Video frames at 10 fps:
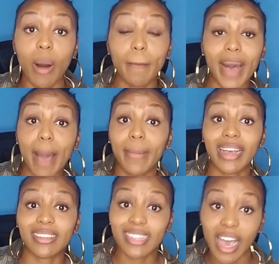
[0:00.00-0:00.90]
by
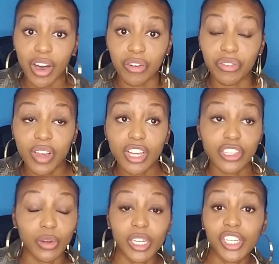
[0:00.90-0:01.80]
myself,
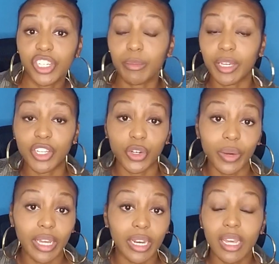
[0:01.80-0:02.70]
so he should be
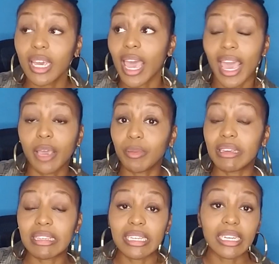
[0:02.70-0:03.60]
doing A, B,
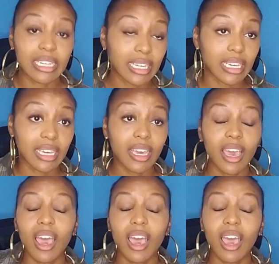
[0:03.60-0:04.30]
C, and D.